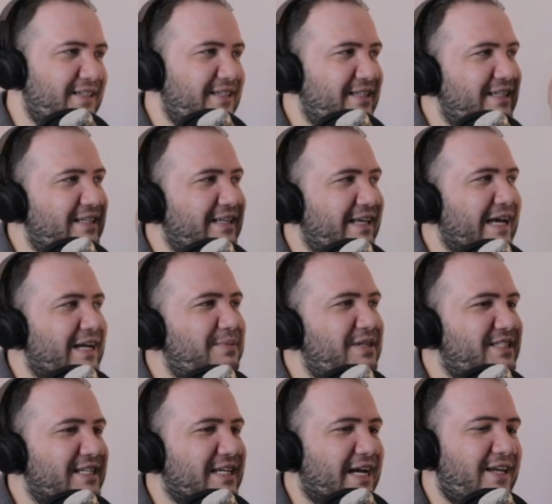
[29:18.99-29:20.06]

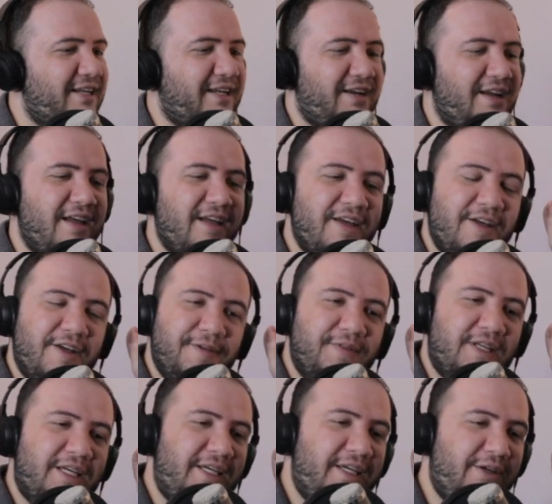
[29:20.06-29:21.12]

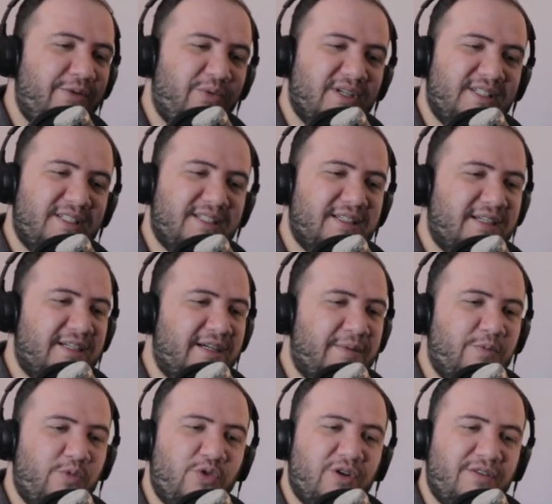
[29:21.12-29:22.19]
He was
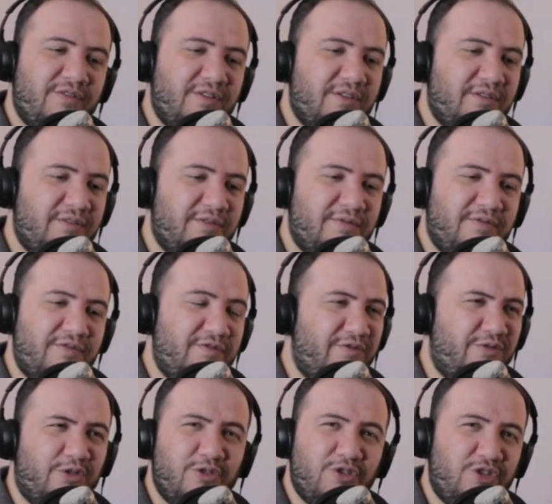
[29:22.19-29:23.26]
one of the
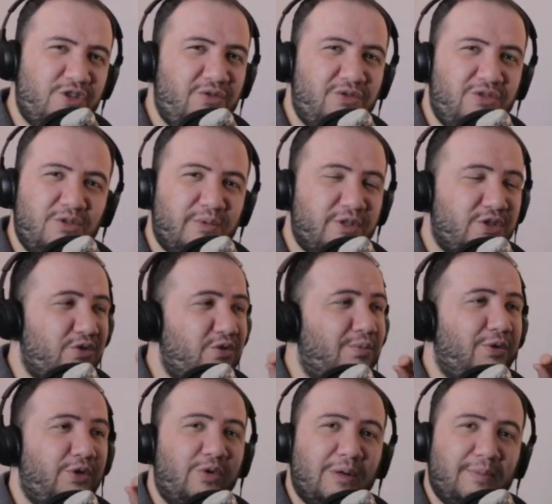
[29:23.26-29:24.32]
first YouTubers who
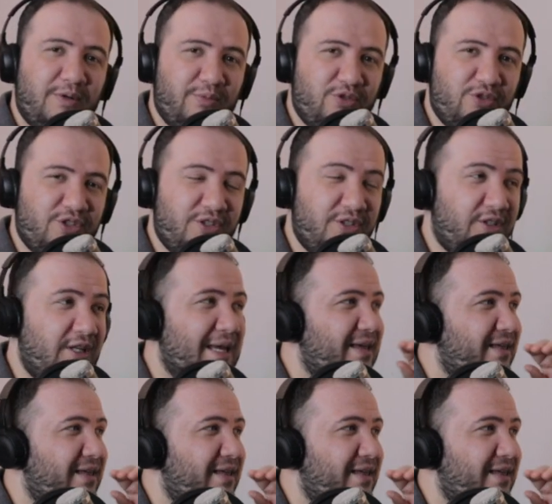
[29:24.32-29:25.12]
blew up in Brazil.